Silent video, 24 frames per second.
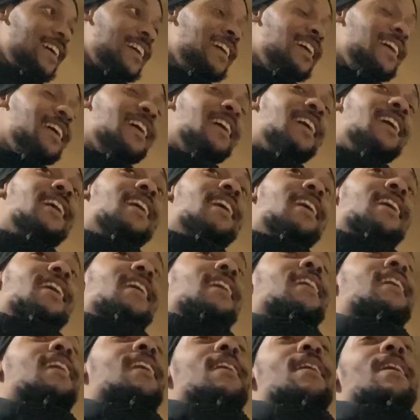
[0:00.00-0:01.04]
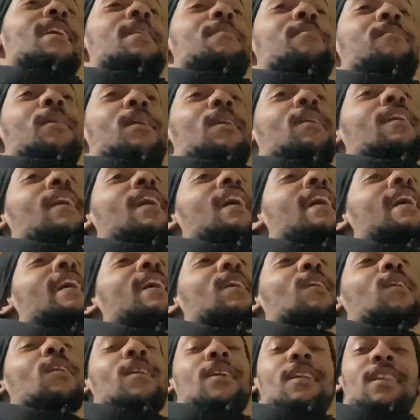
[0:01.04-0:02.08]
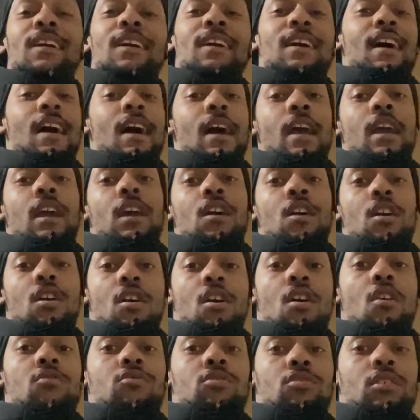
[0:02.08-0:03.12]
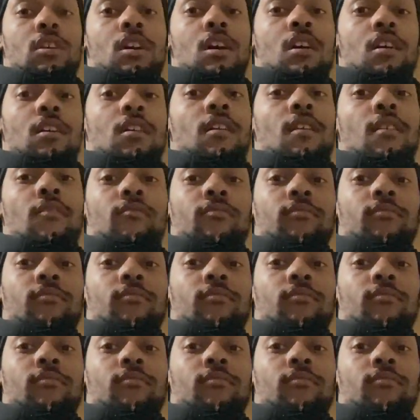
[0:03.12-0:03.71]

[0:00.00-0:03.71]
hey, bro, I ain't gonna look. I ain't gonna hold you, y'all.